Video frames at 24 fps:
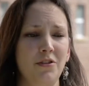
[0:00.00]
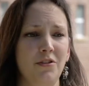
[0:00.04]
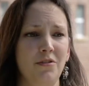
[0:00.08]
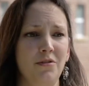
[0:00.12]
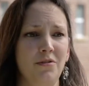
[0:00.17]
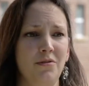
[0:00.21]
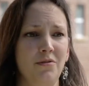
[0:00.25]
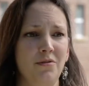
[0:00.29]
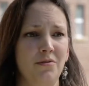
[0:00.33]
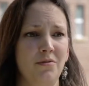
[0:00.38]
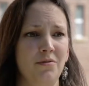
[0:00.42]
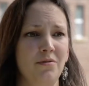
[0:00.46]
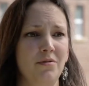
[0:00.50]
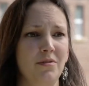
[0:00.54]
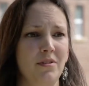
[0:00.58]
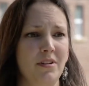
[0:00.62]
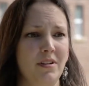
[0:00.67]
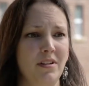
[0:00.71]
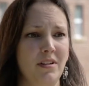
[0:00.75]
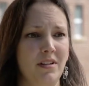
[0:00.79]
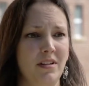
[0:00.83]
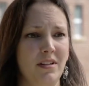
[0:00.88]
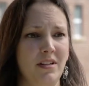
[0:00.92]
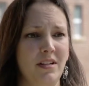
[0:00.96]
to
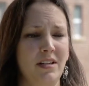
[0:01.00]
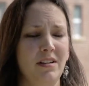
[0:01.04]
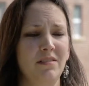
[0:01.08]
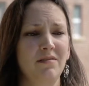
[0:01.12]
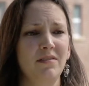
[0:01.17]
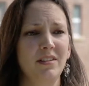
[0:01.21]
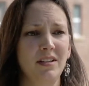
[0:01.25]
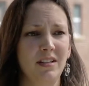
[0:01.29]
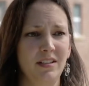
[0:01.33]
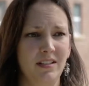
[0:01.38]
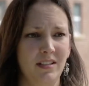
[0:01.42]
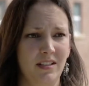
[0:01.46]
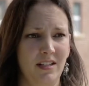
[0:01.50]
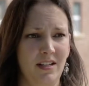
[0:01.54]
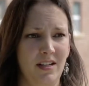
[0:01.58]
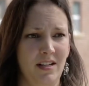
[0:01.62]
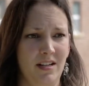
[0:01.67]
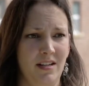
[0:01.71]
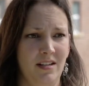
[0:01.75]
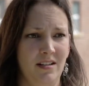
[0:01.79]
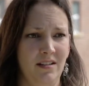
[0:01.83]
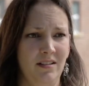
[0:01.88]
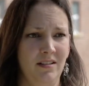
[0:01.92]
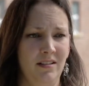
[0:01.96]
give these
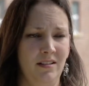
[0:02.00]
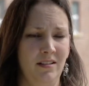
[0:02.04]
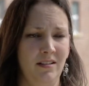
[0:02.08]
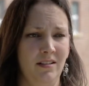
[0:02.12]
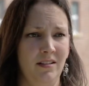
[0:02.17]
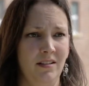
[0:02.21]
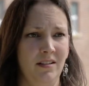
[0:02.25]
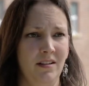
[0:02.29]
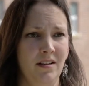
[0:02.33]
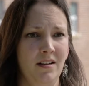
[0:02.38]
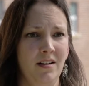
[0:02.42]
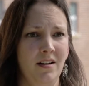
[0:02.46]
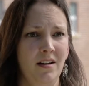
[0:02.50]
kids